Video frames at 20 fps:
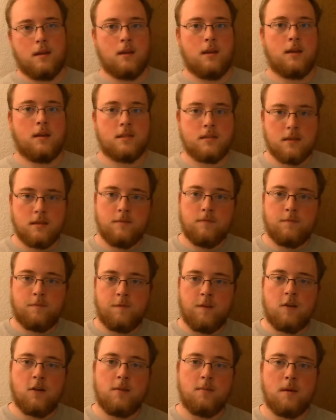He's a
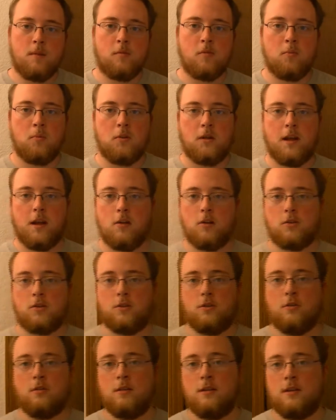very memorable
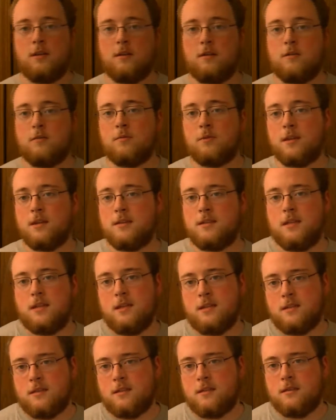character, you know, because
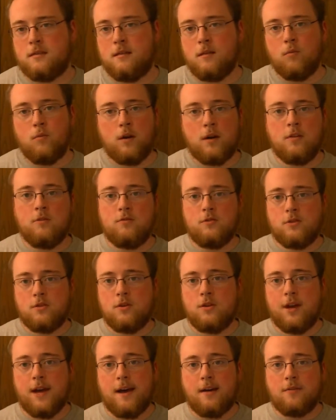he's the one who
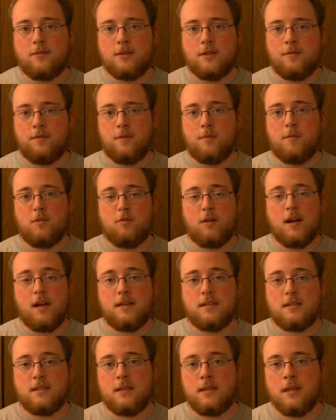stood out from the
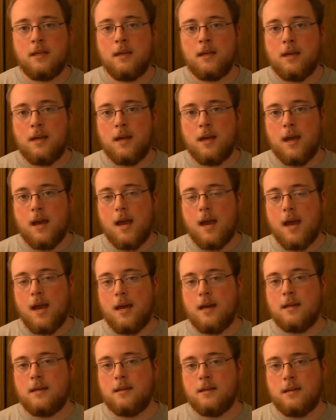rest.
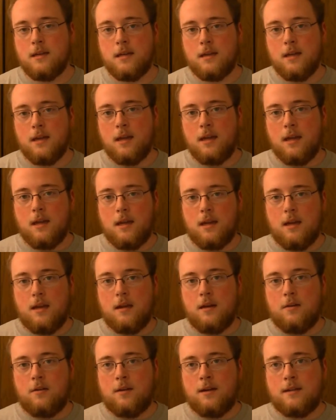And,
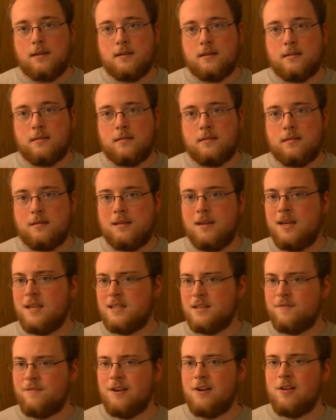you know, it
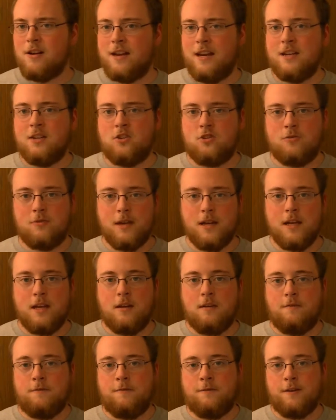is a very
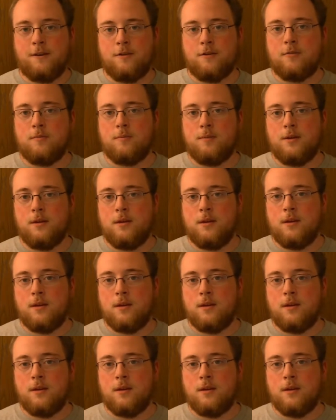intriguing film.